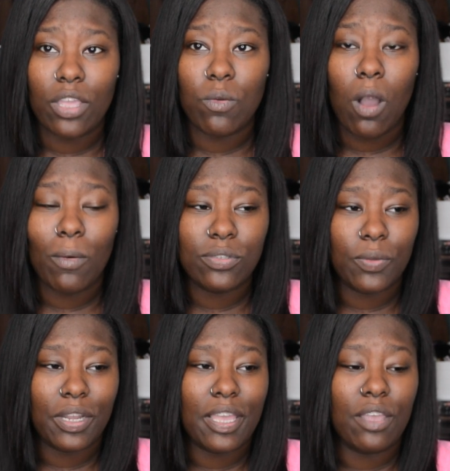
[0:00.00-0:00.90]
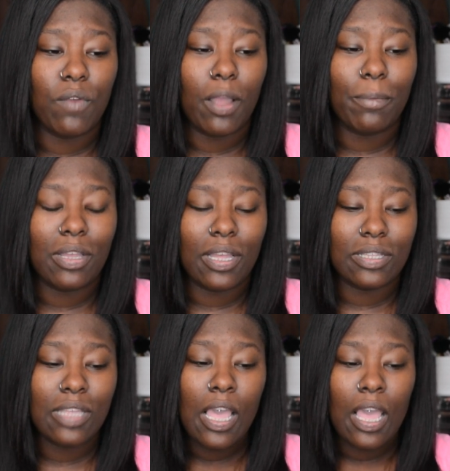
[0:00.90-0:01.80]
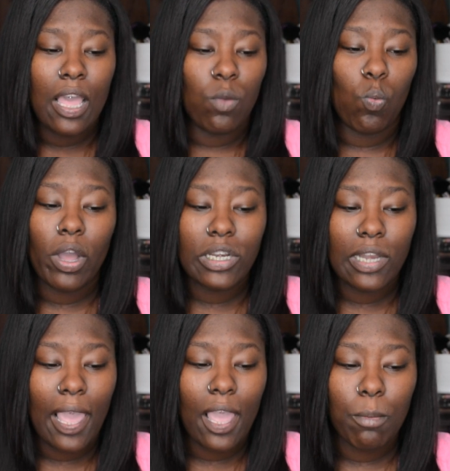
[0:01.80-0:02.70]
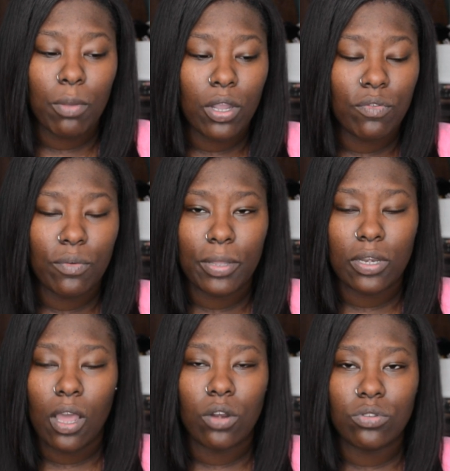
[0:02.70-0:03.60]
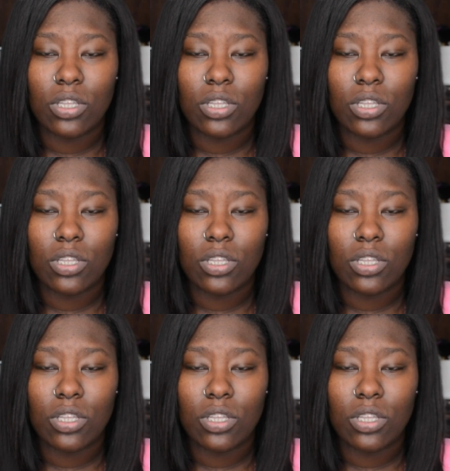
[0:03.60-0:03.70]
You always want to eat right because one hamburger from McDonald's